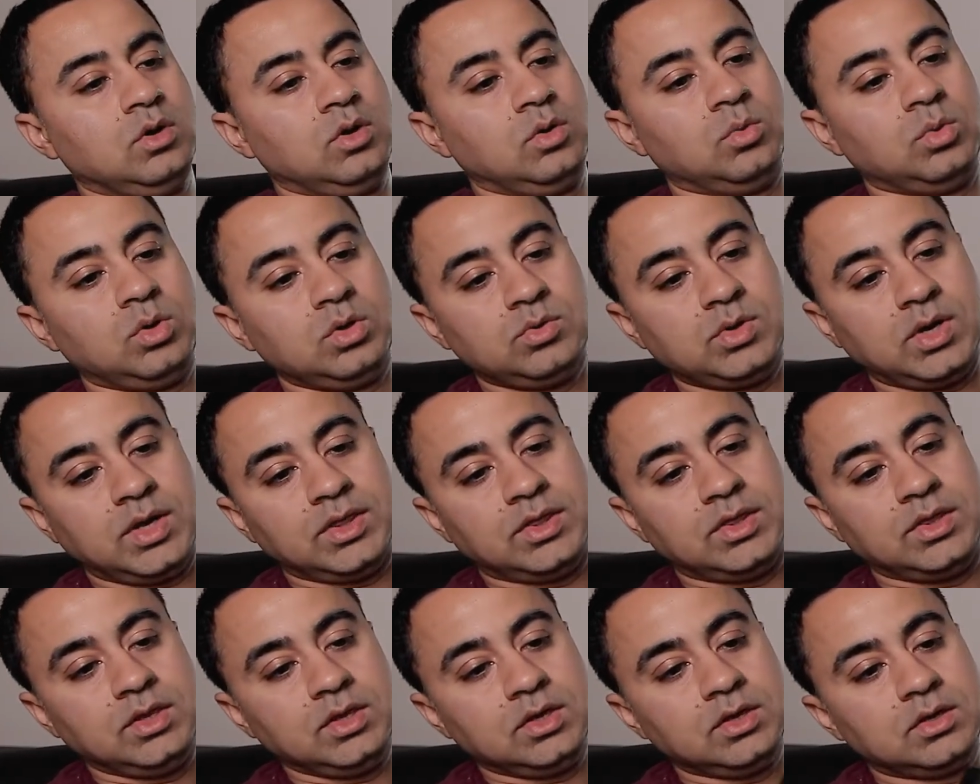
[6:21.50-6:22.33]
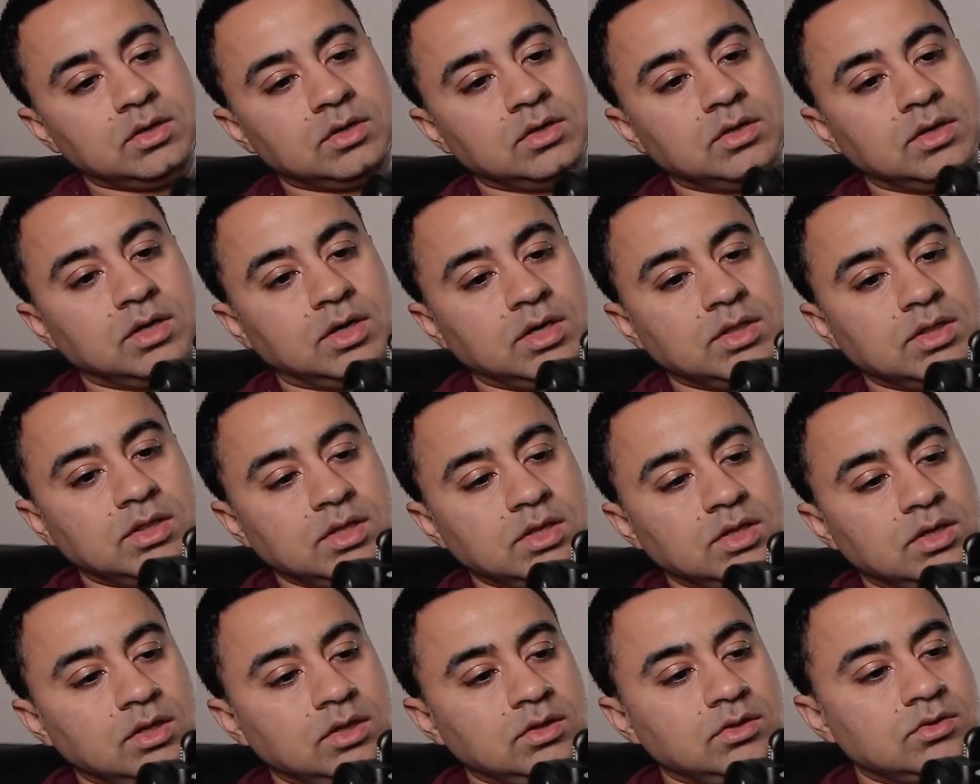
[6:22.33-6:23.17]
What do I think? I
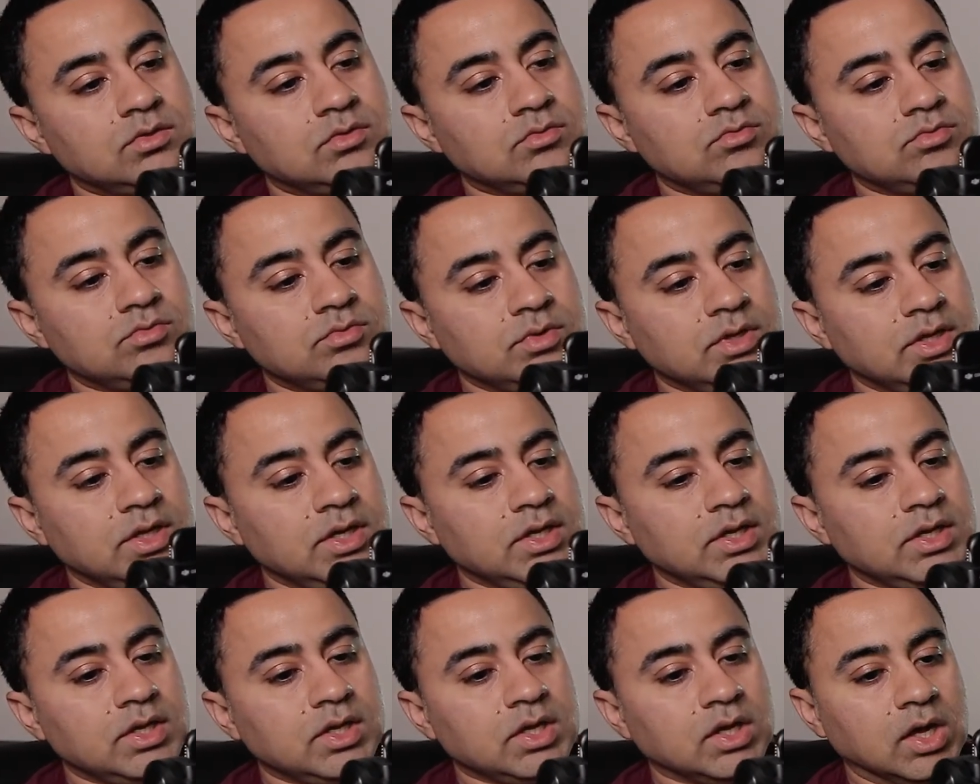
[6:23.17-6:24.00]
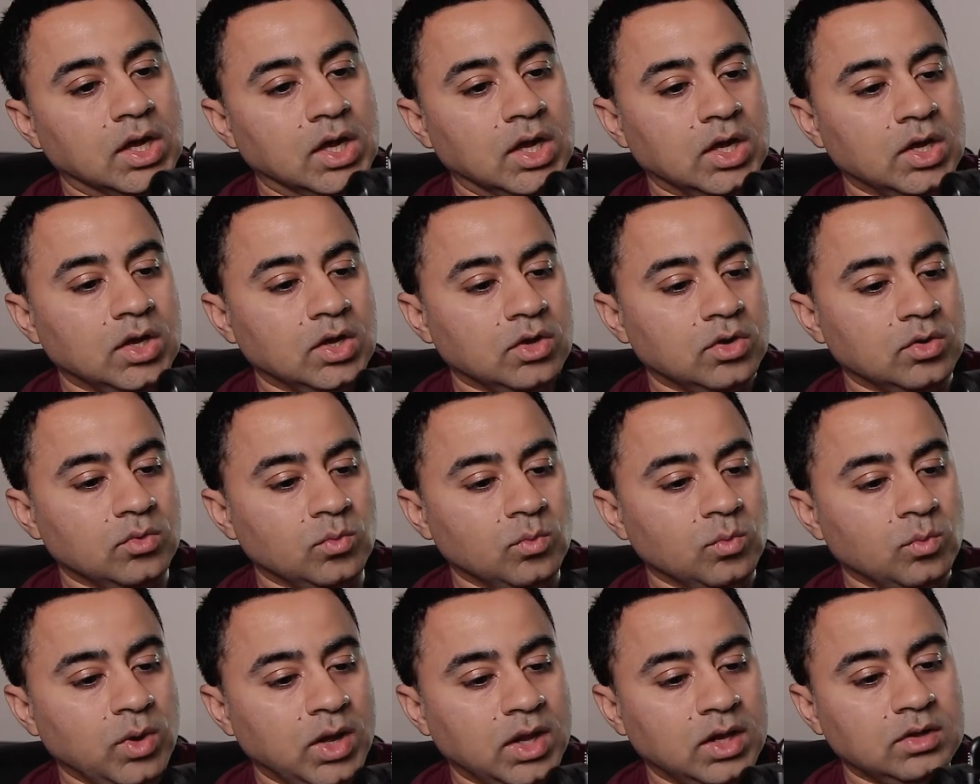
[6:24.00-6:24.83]
think it's a really
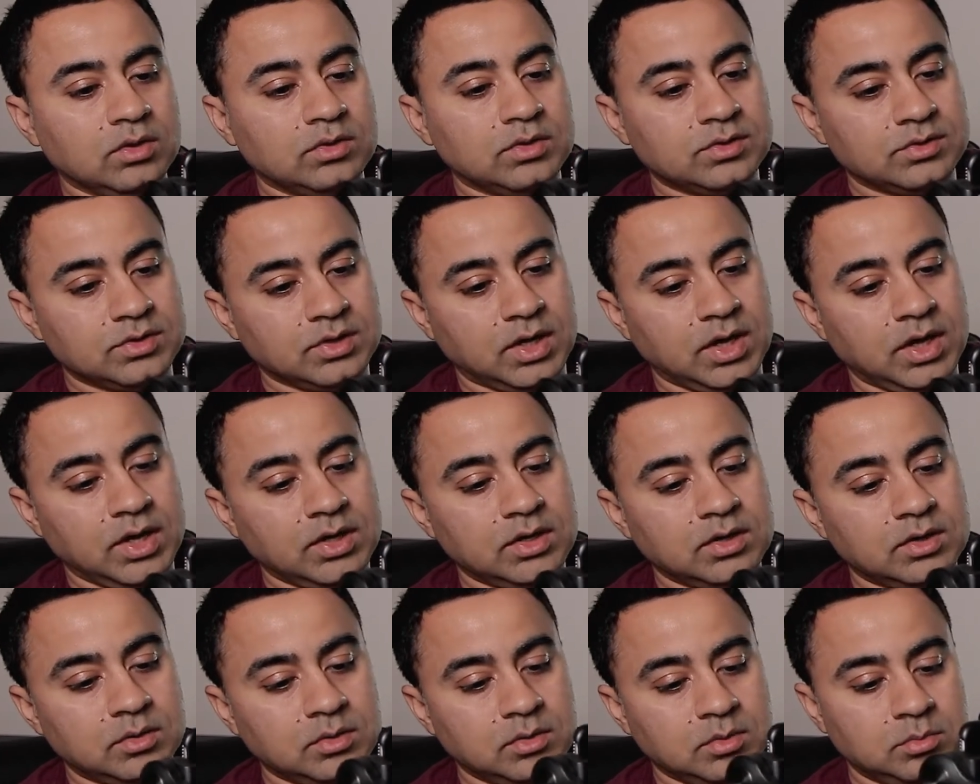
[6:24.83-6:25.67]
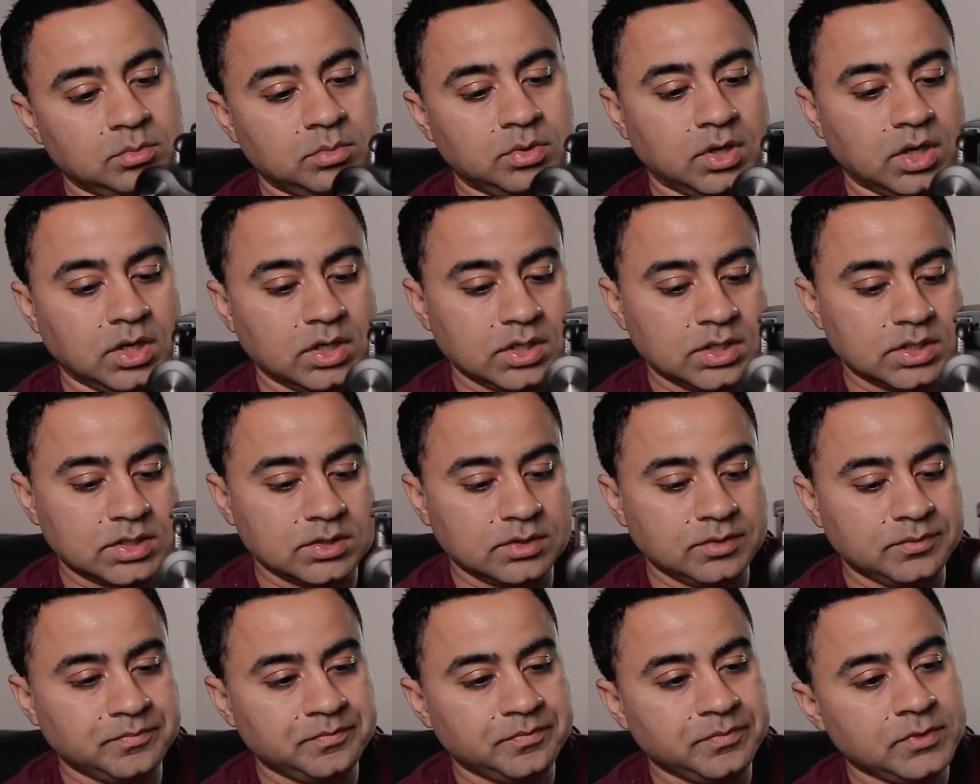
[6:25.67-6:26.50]
well designed product,